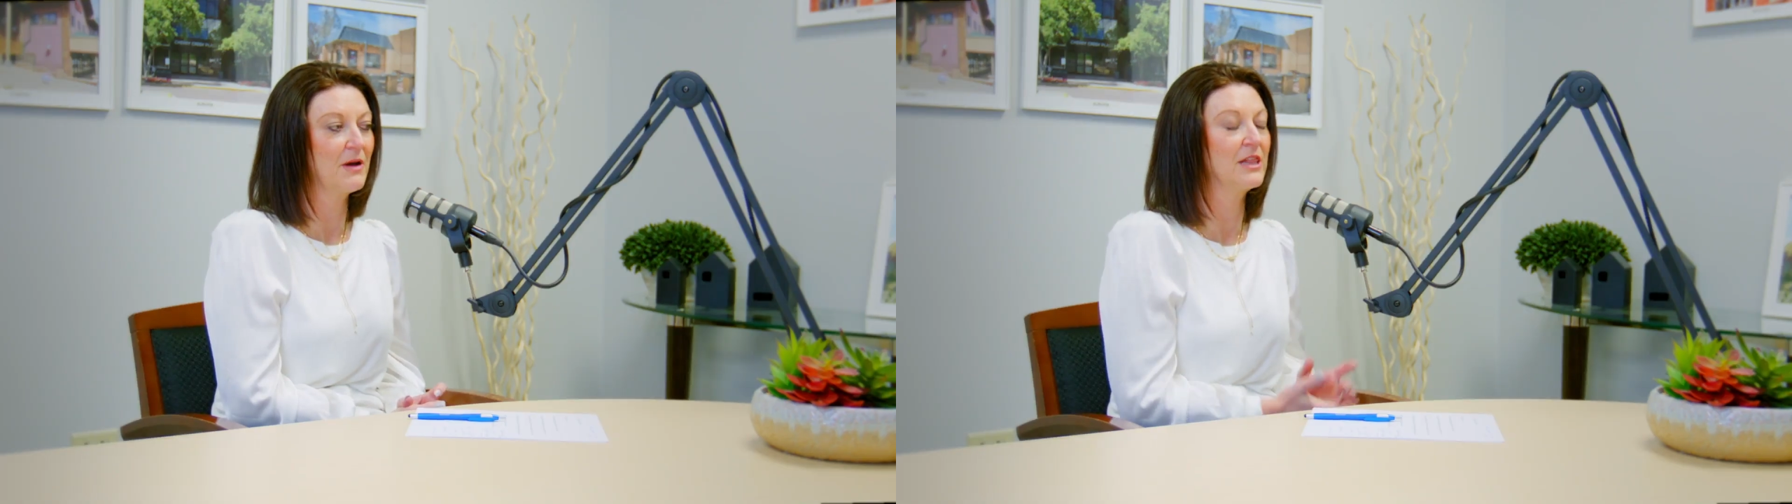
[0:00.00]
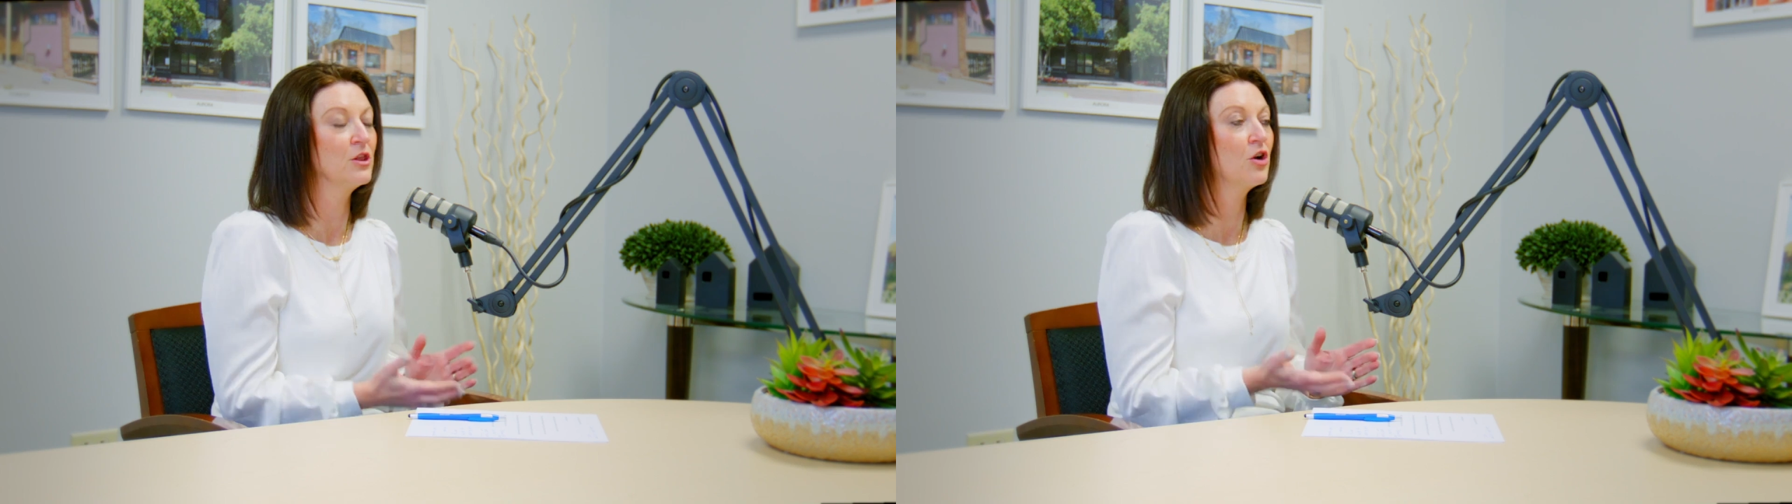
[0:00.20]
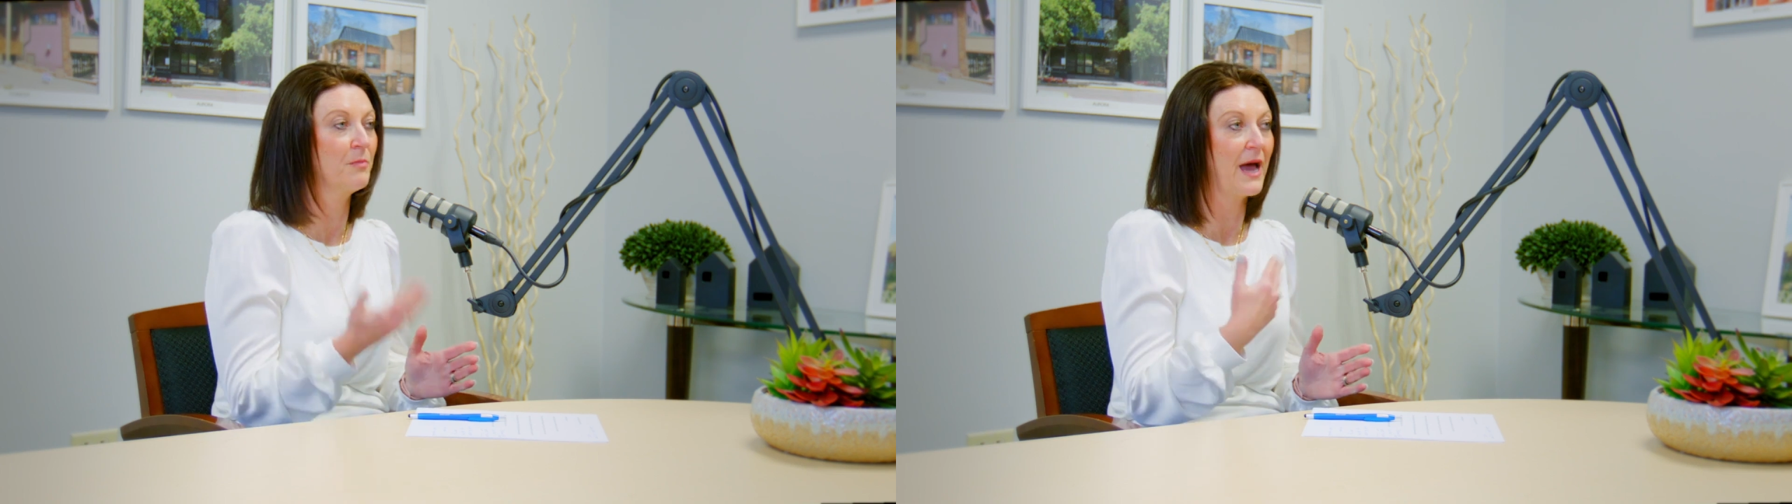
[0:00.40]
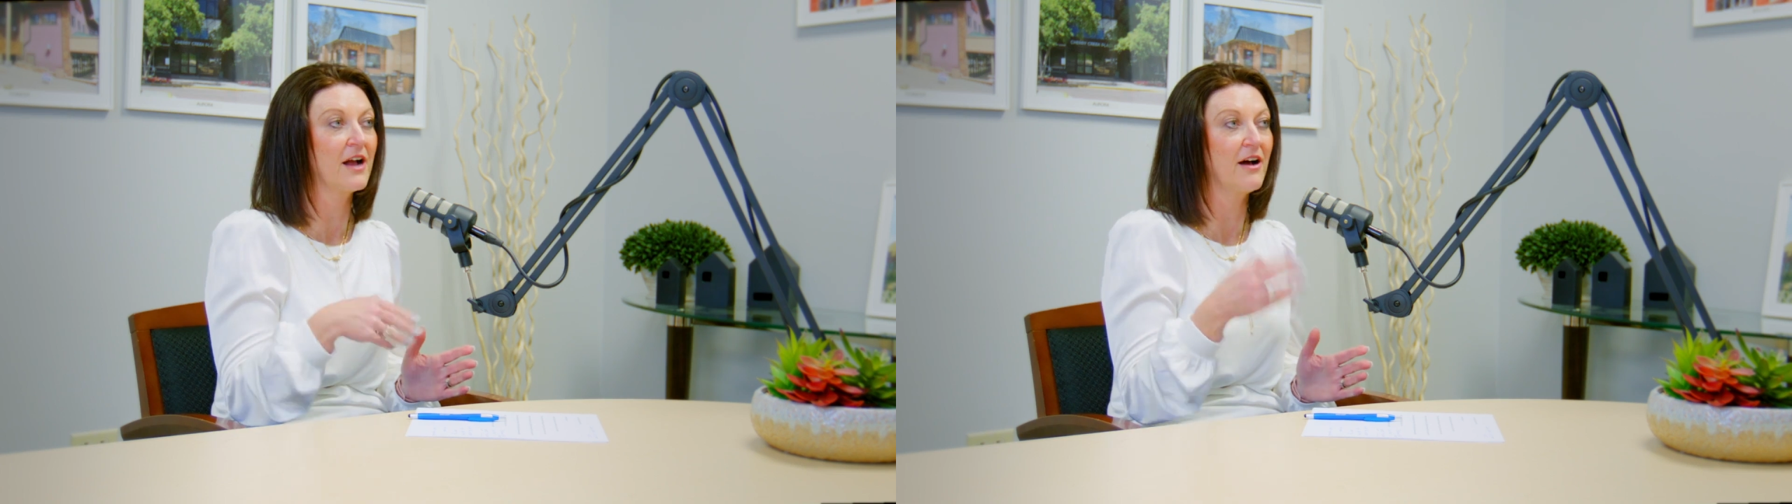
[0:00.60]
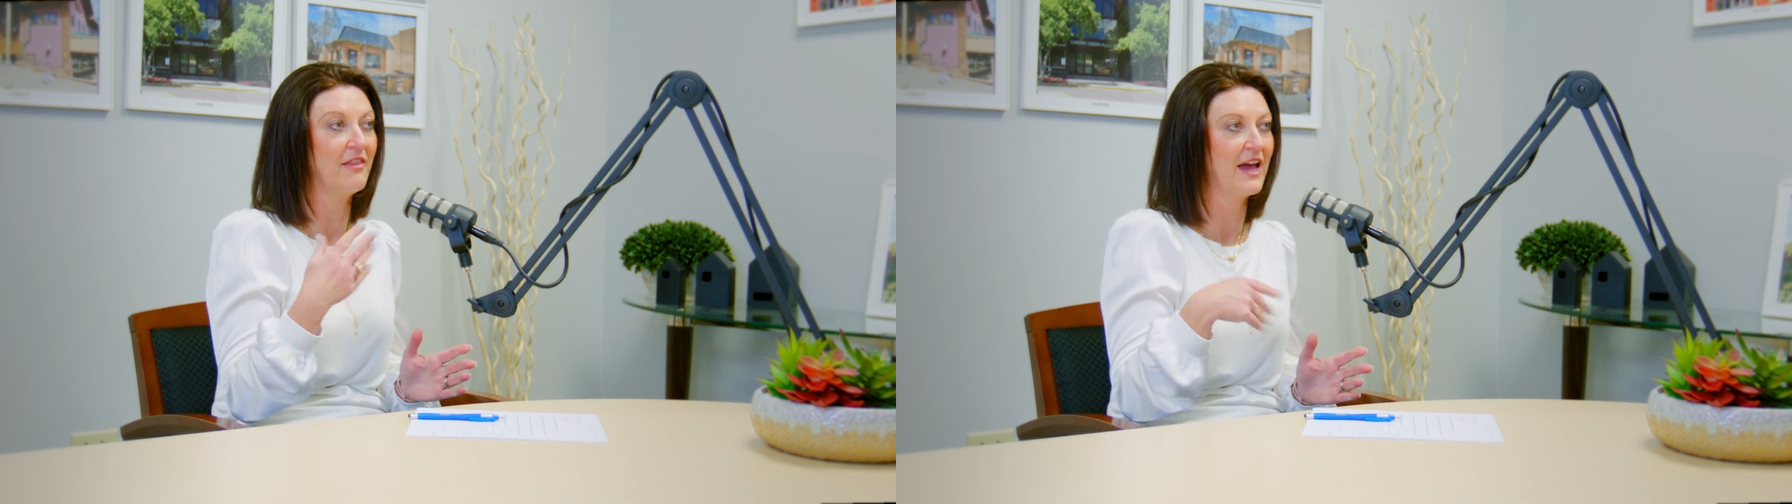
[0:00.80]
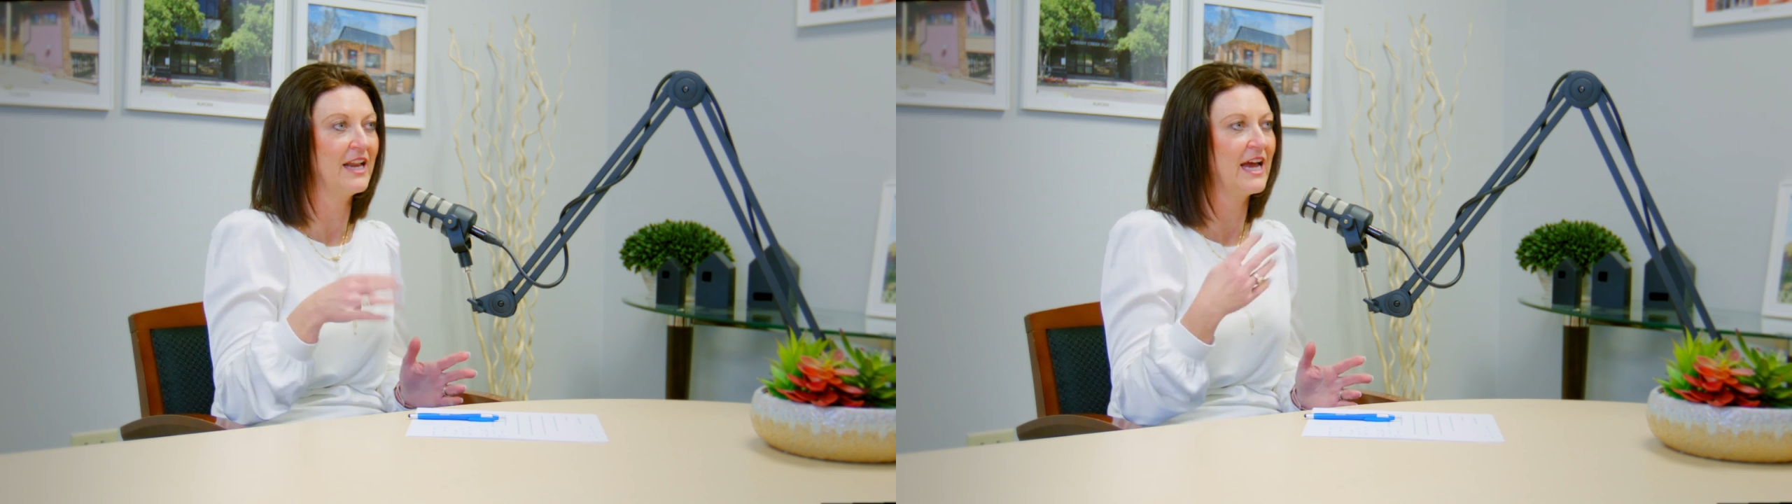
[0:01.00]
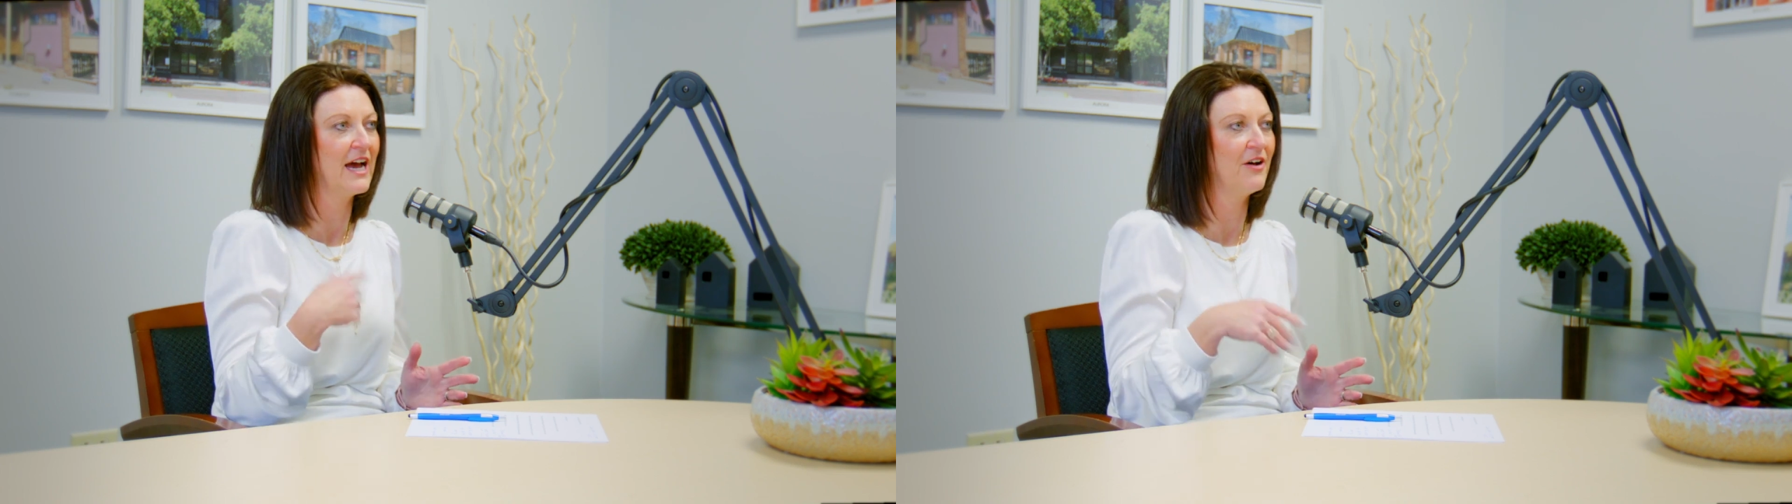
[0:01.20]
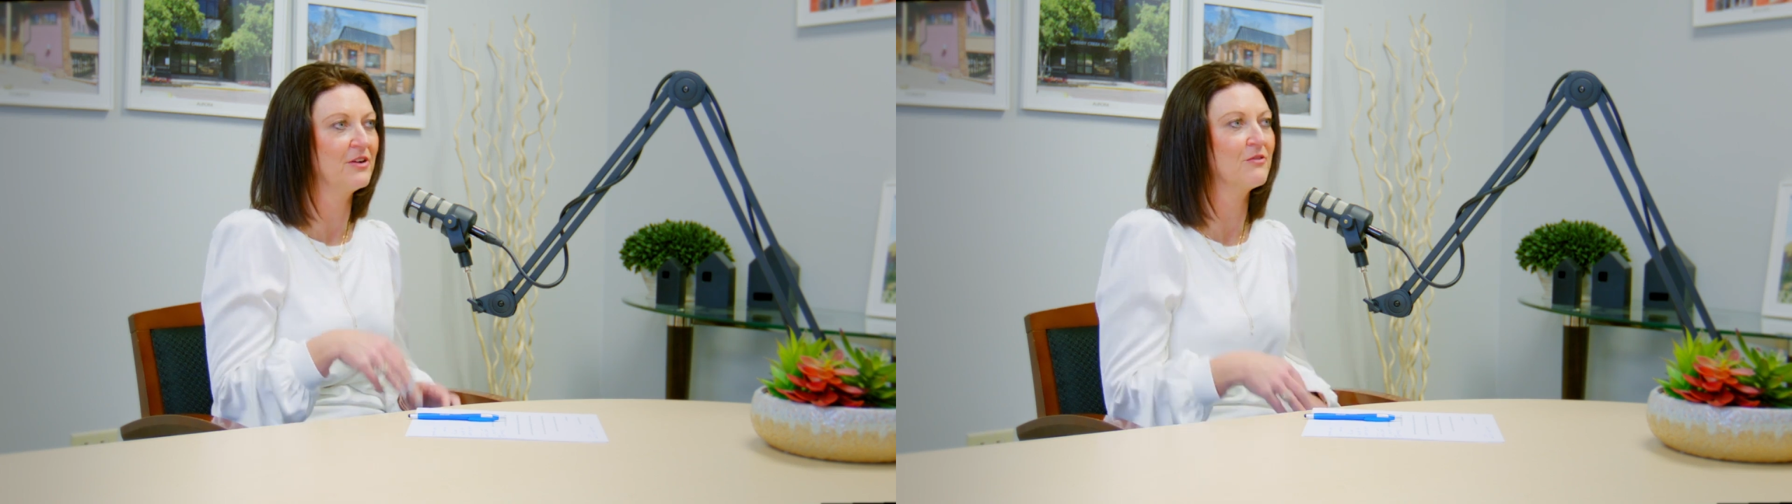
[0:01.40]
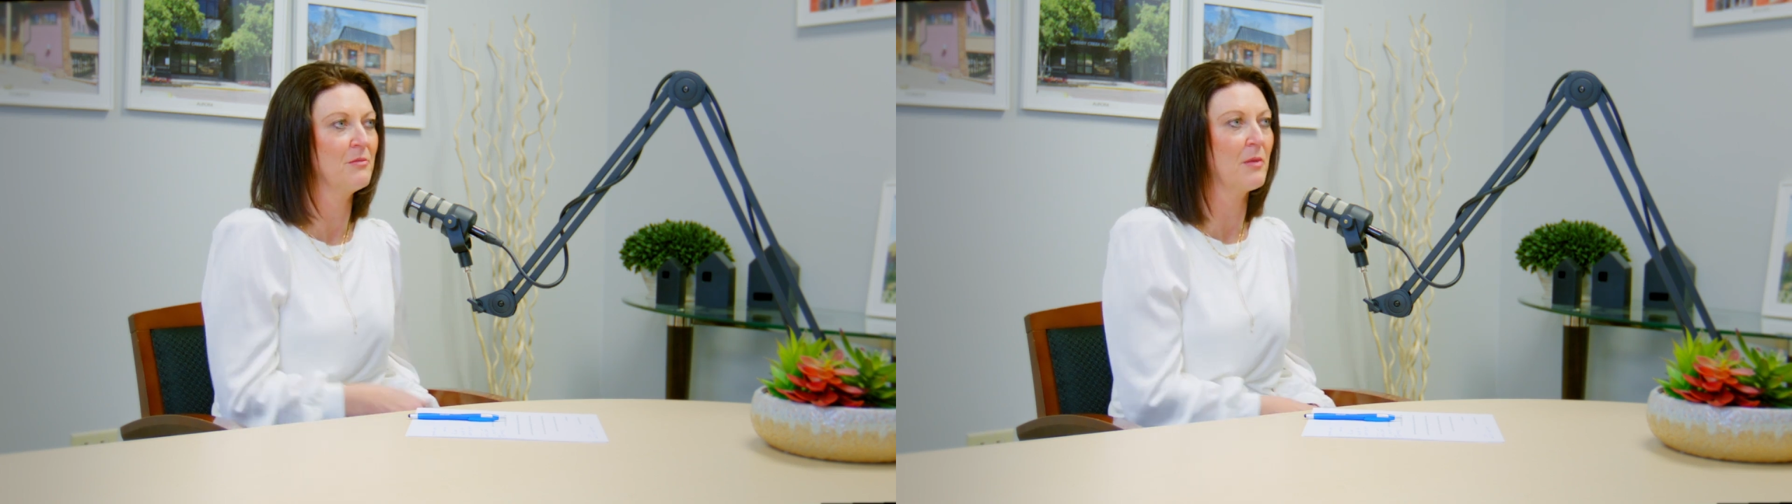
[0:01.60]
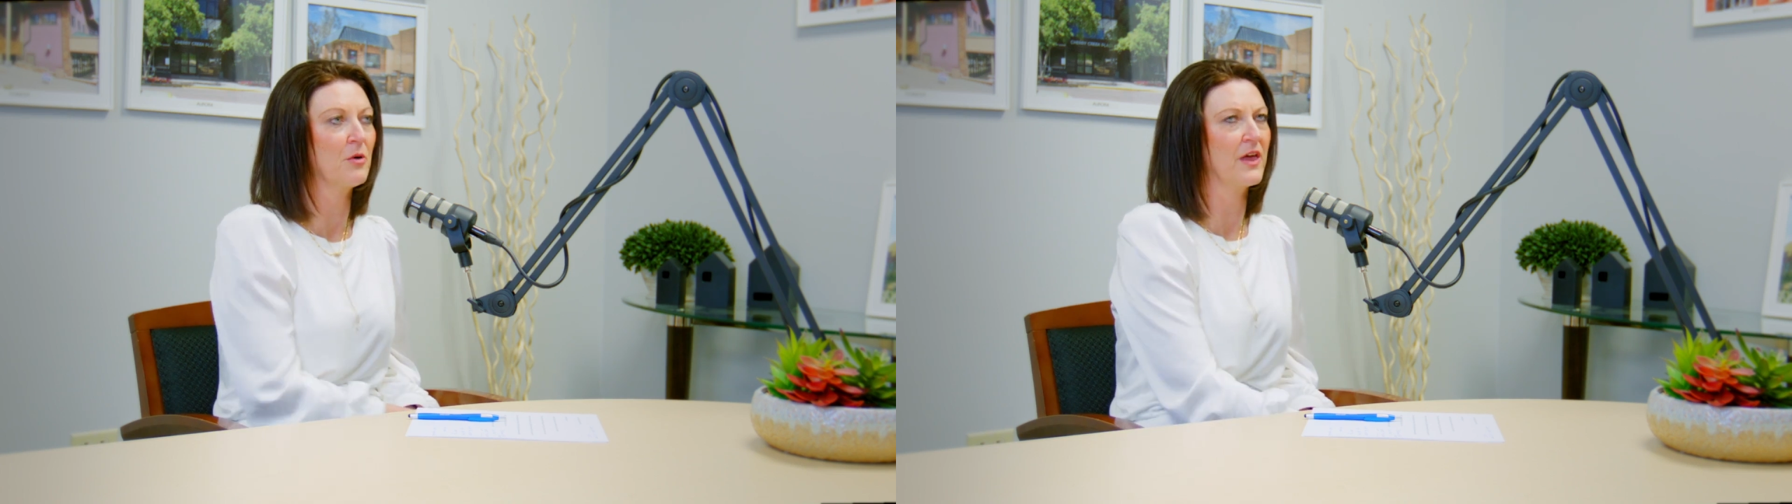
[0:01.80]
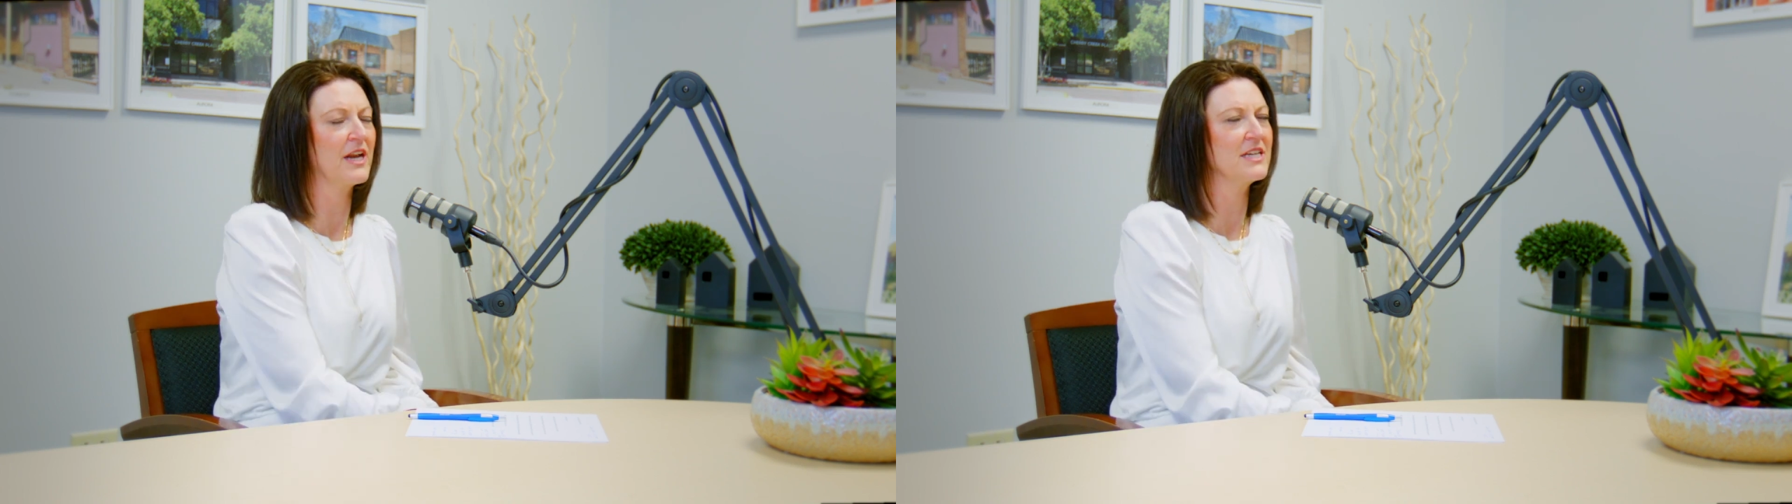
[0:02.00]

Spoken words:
I look back on that now and remember that